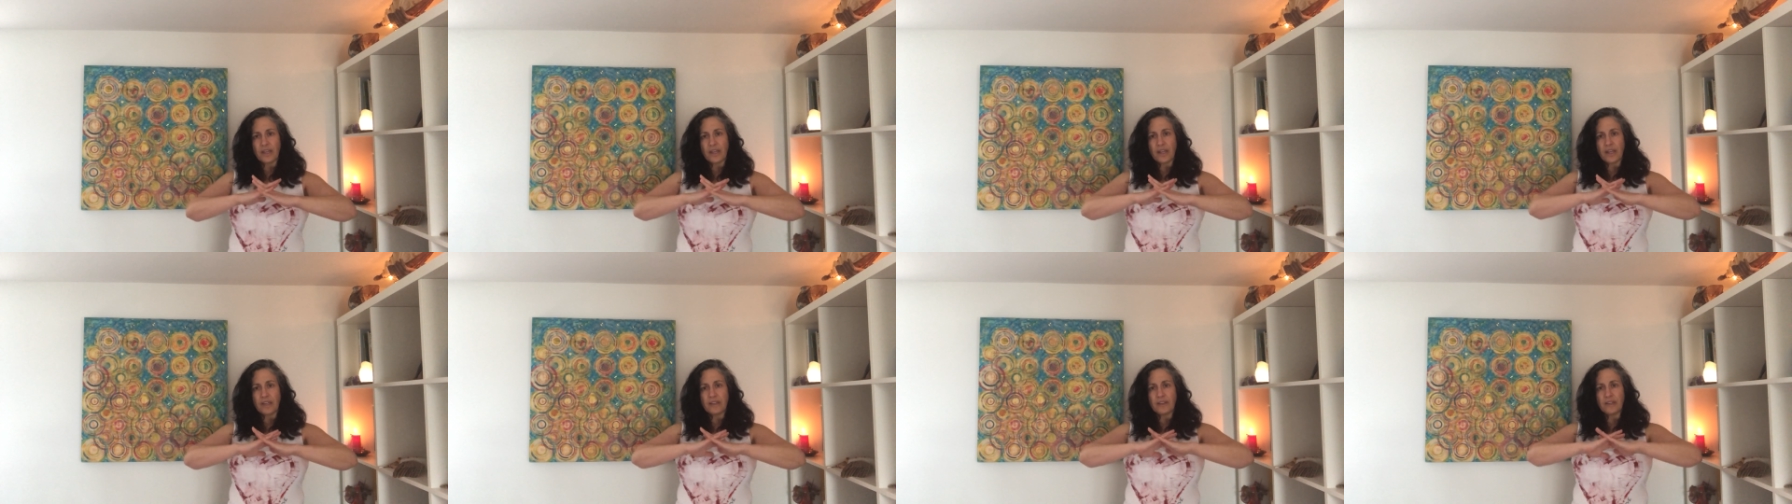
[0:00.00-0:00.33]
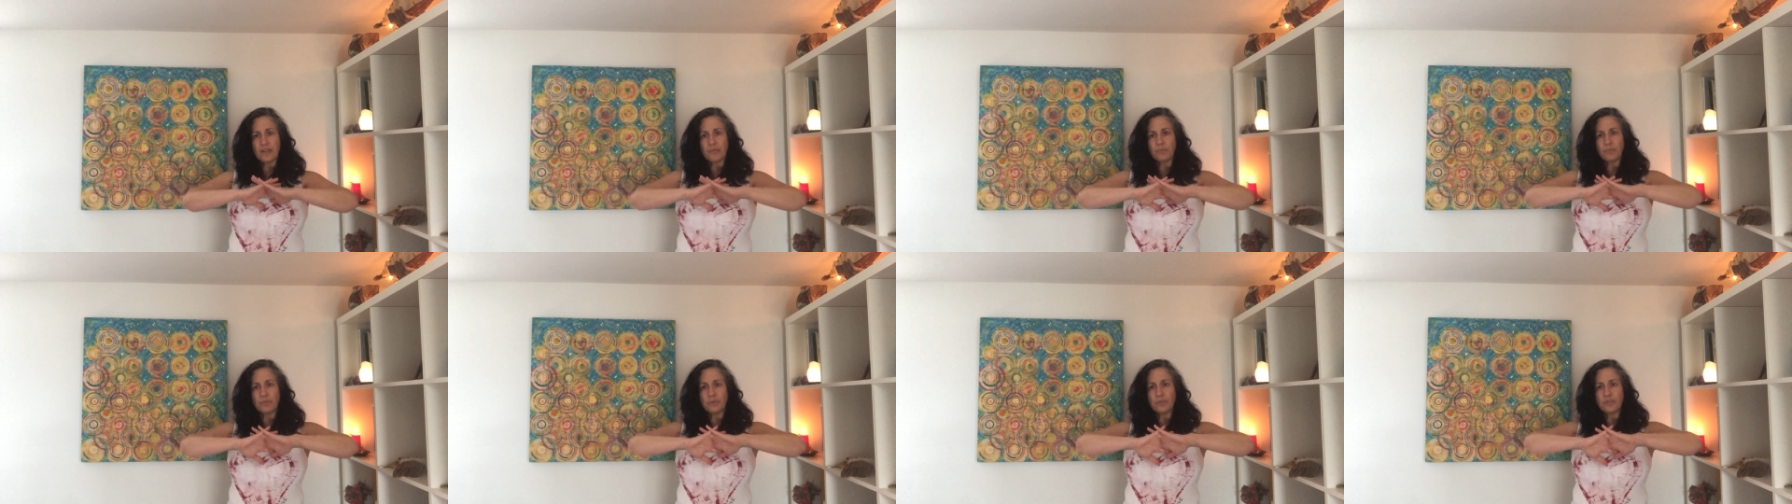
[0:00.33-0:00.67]
And
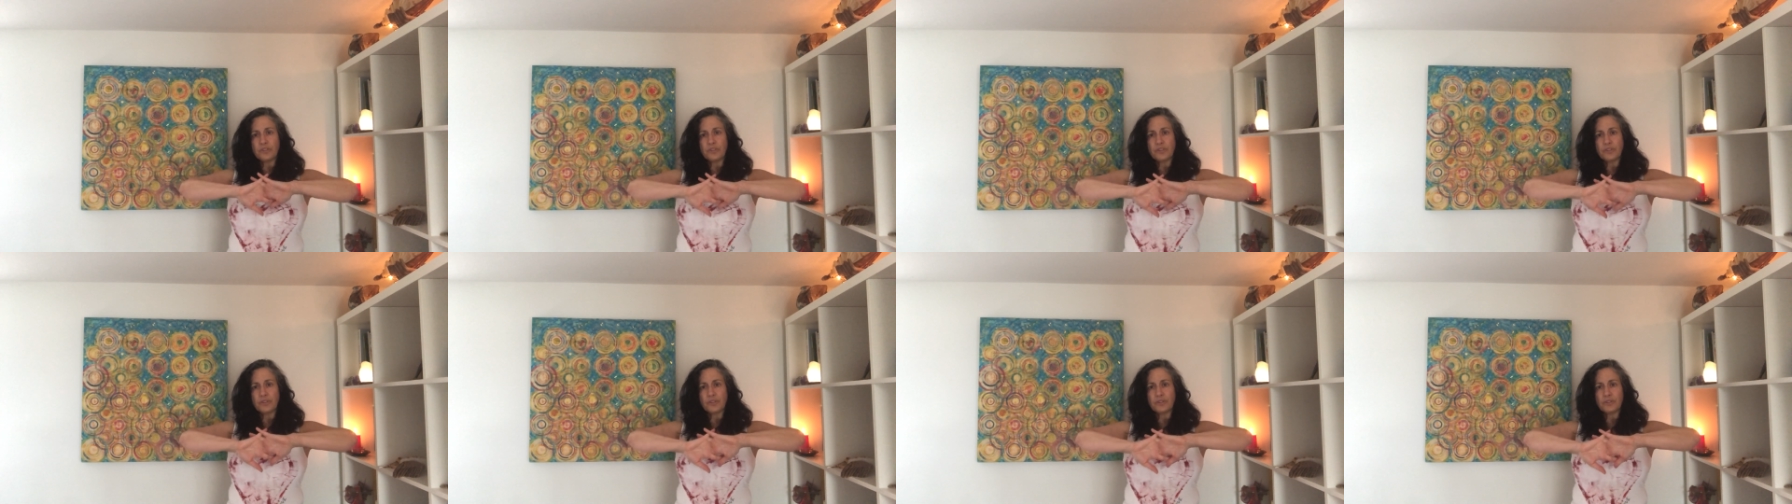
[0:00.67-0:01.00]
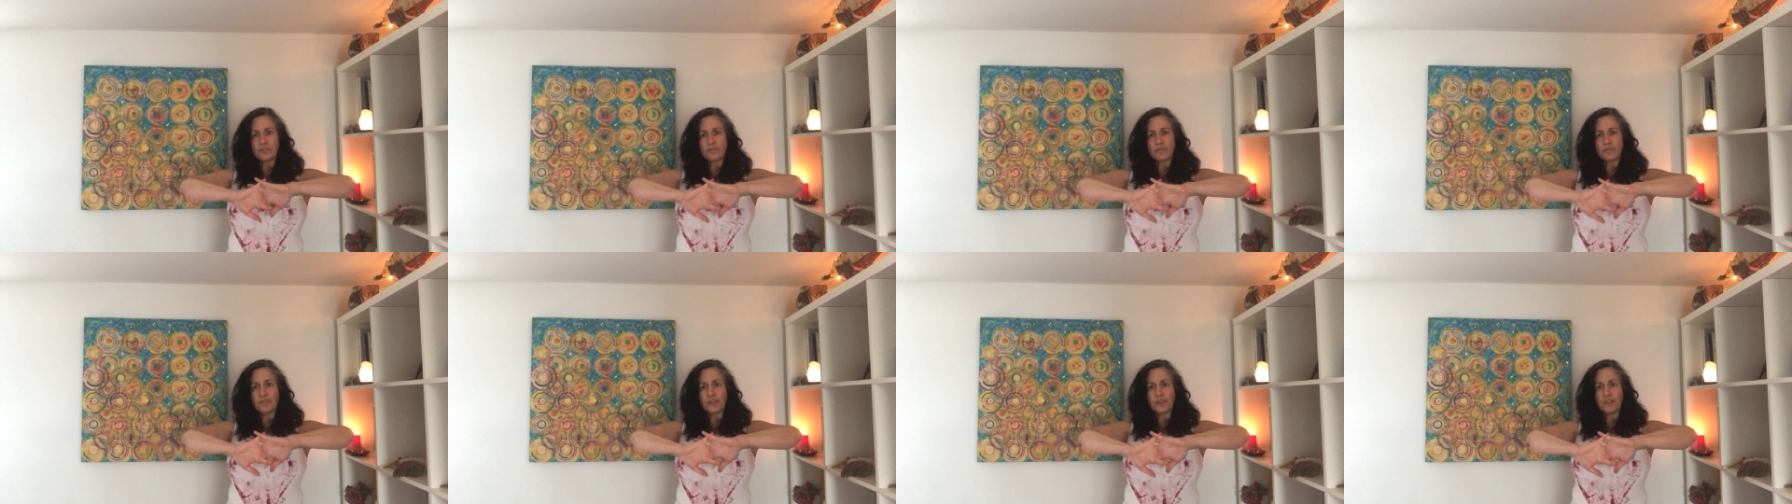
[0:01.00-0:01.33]
then push
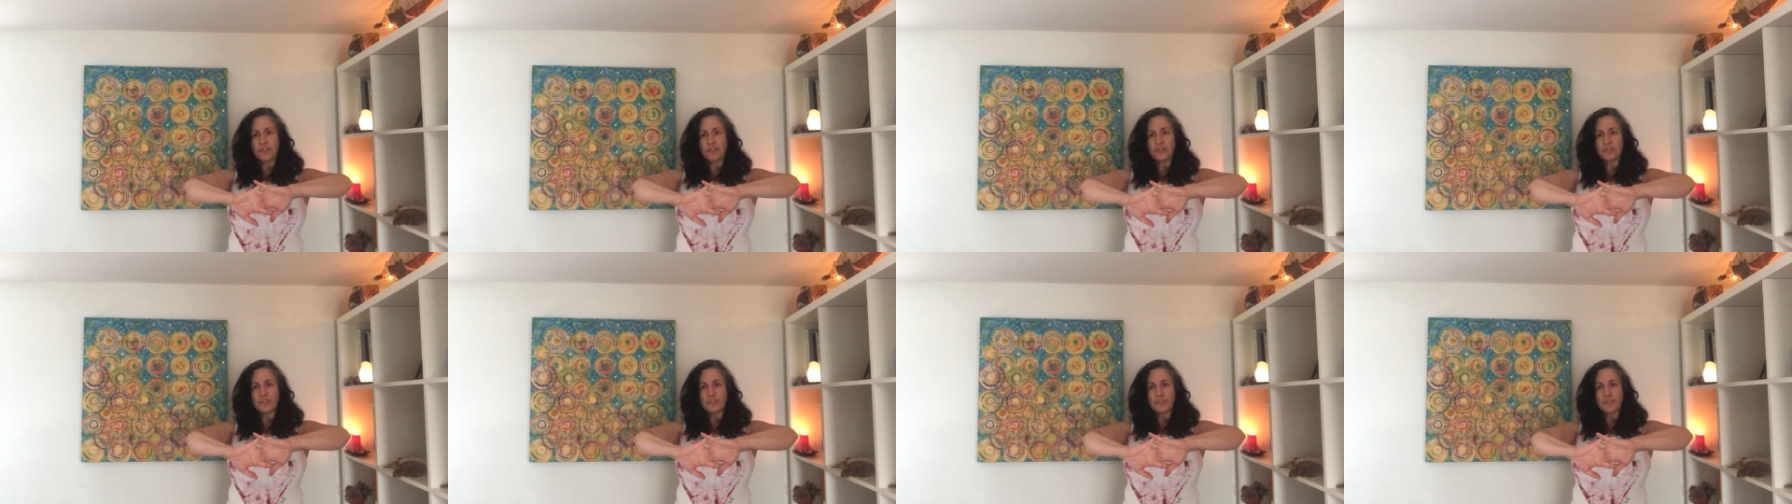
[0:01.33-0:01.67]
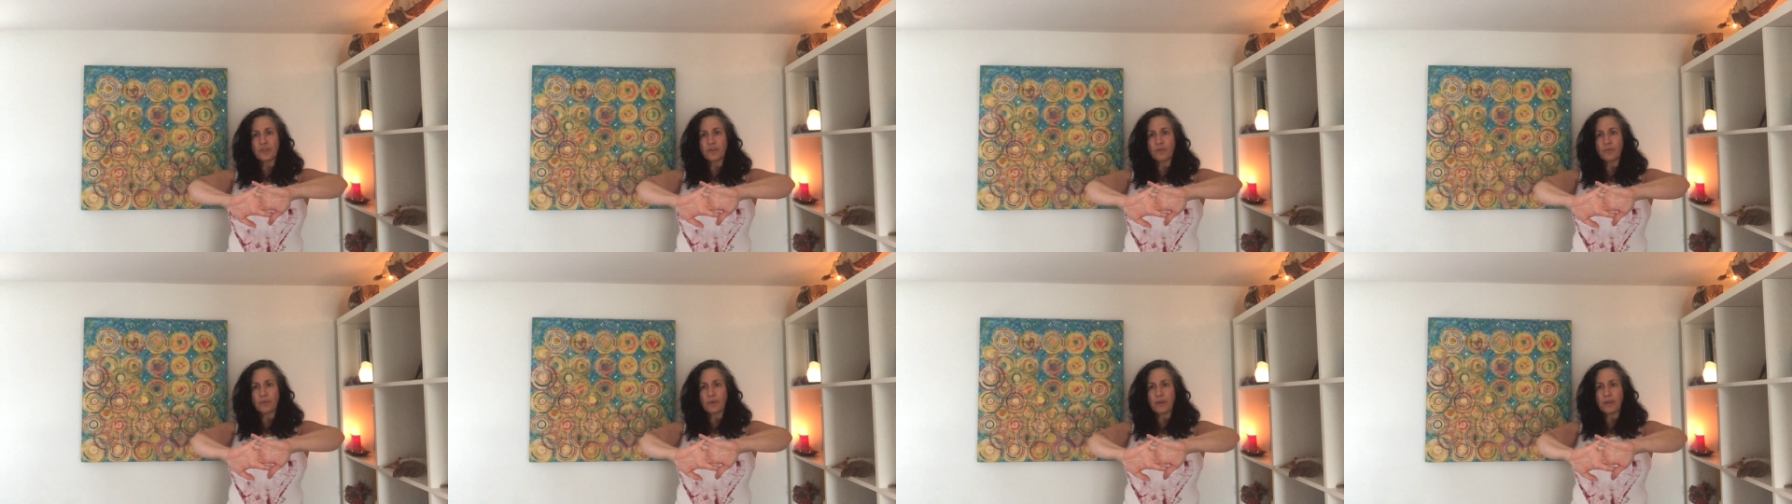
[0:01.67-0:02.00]
those fingers
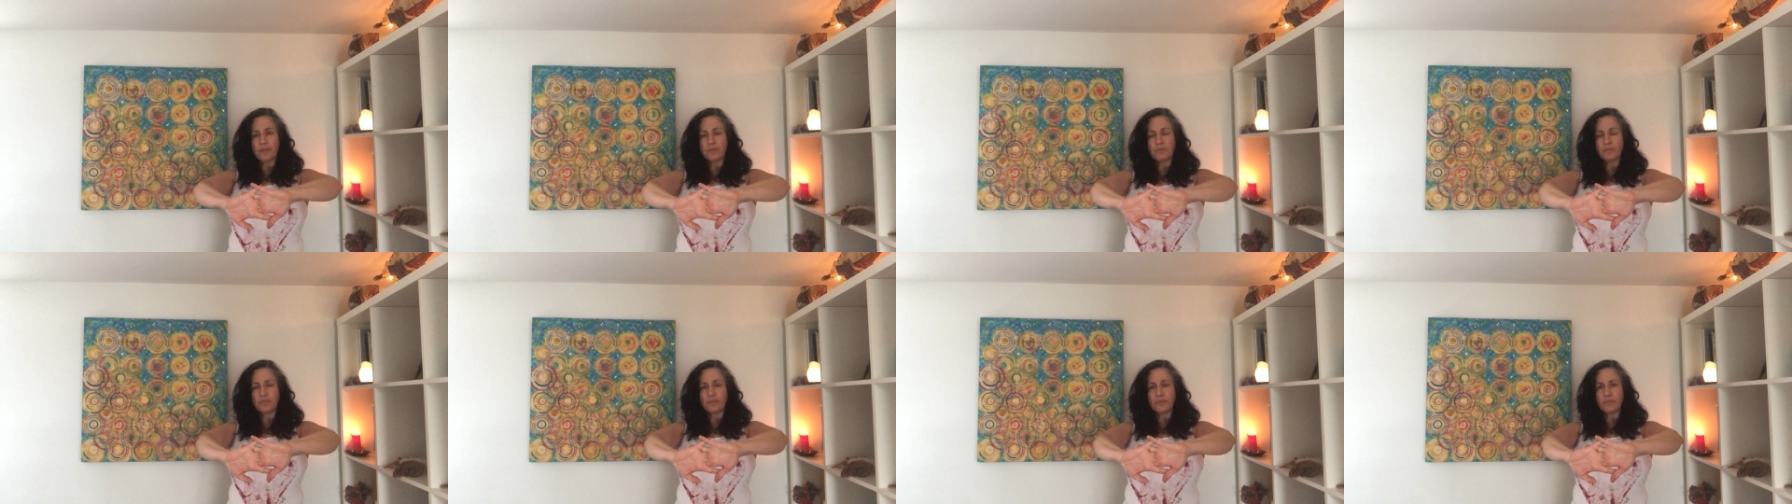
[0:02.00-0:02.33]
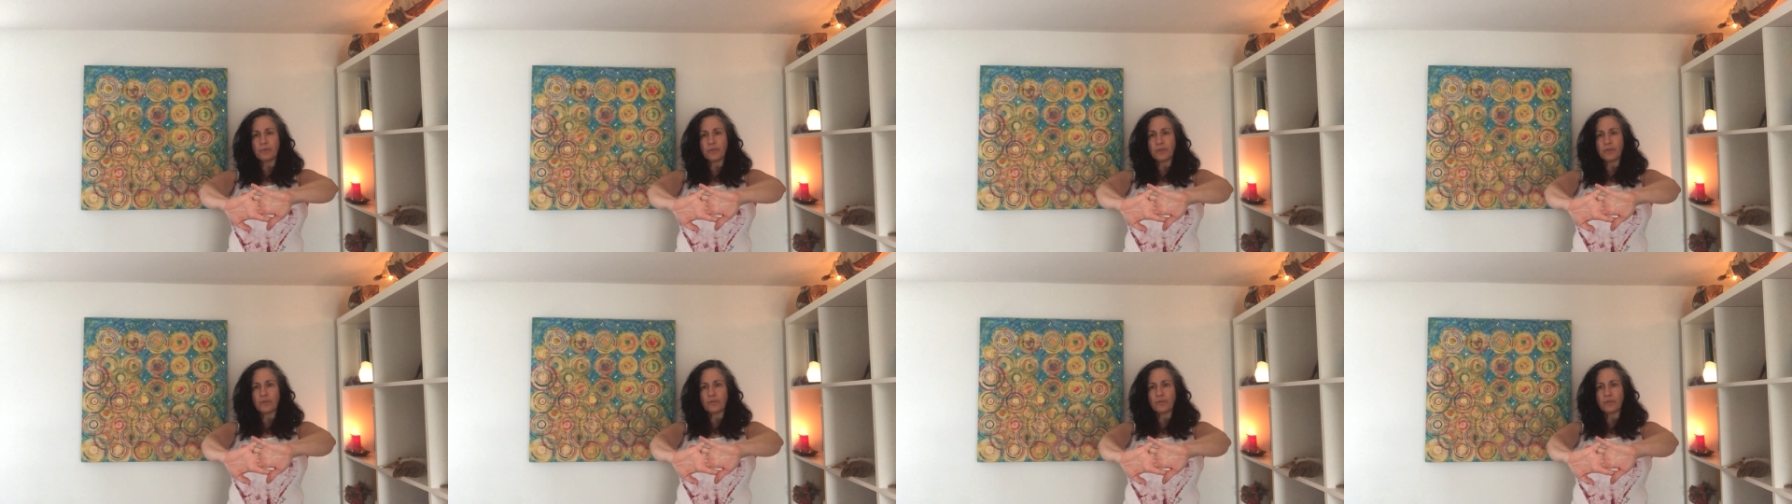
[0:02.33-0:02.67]
away from
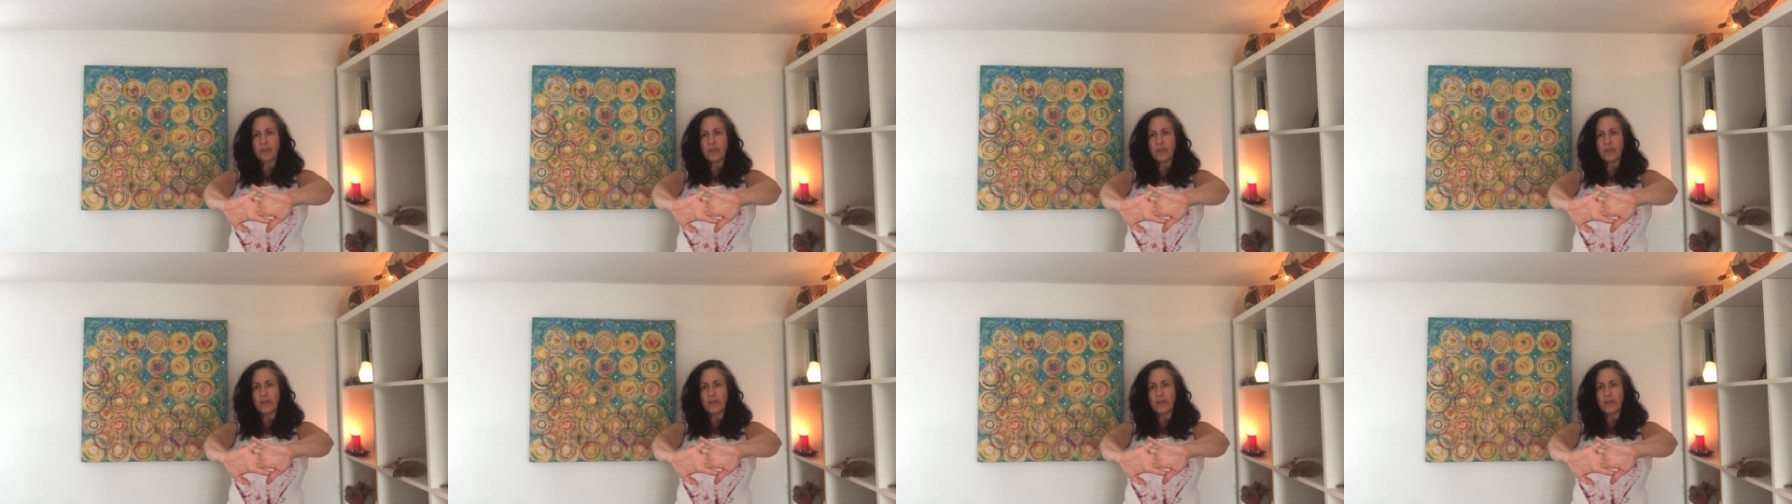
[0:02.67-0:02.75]
you.